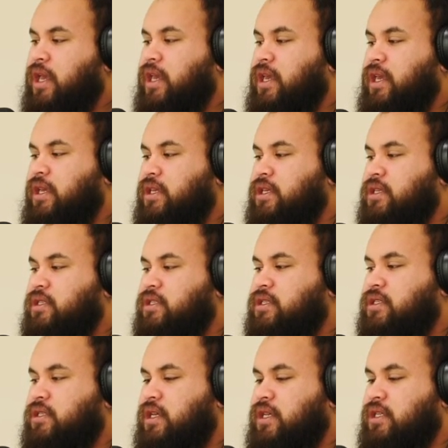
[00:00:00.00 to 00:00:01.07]

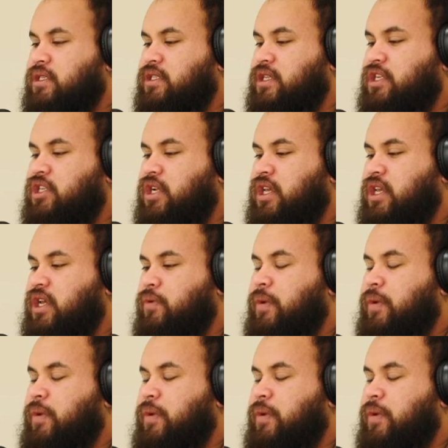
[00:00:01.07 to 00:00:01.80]
is essentially a